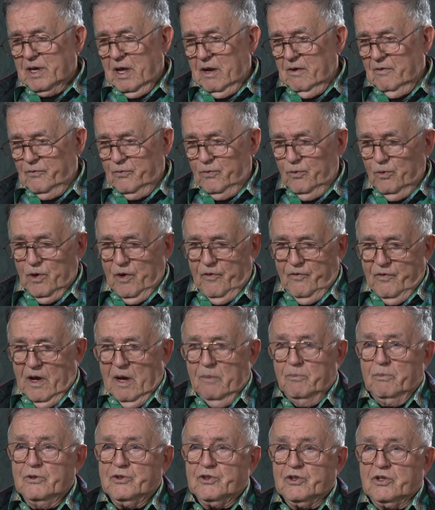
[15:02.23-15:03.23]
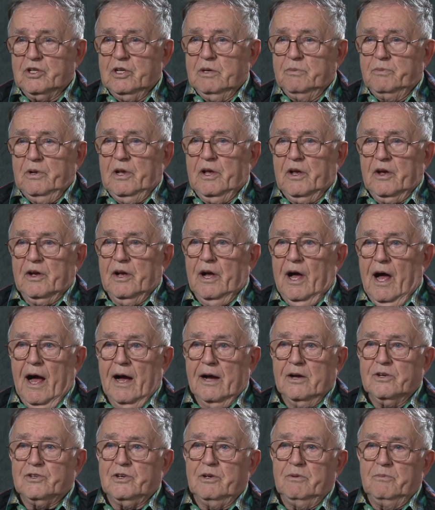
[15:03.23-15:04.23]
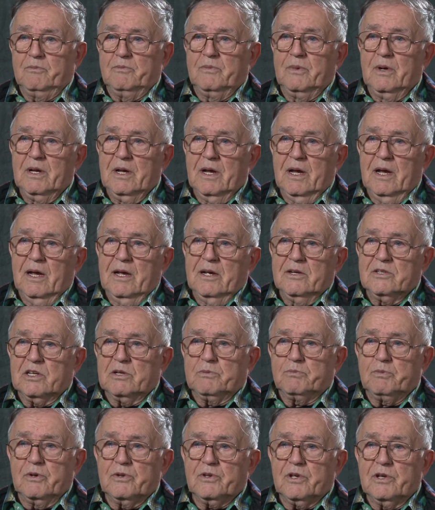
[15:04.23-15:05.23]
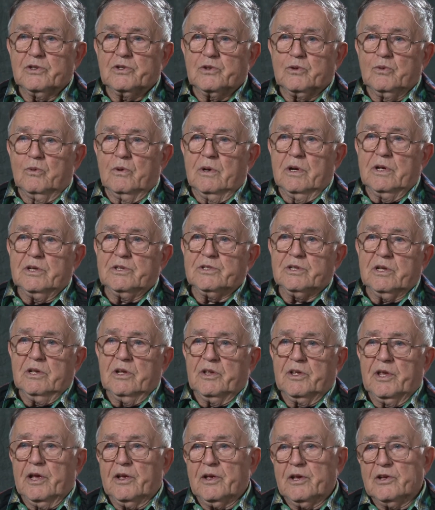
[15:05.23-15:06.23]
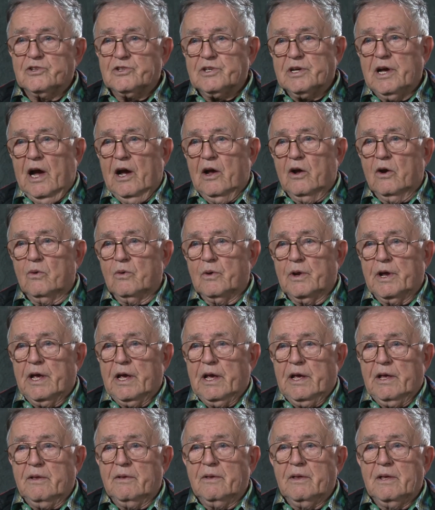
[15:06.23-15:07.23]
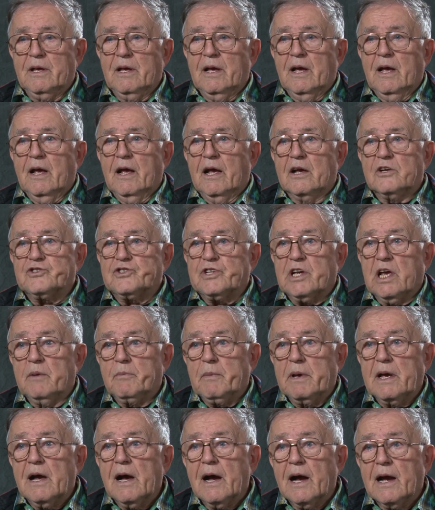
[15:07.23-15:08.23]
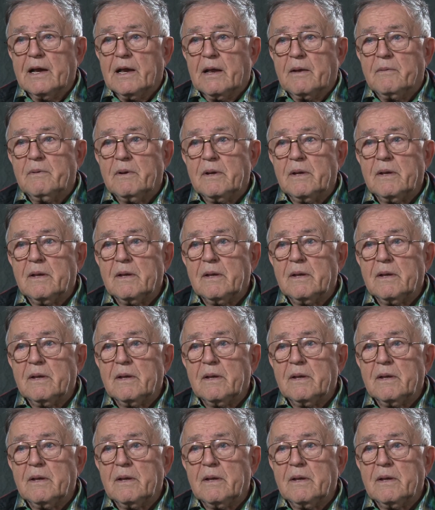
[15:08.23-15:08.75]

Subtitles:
got a 45-foot clip in, cocks it. Just put this in one. He said, take this guy over and eat and stand behind him.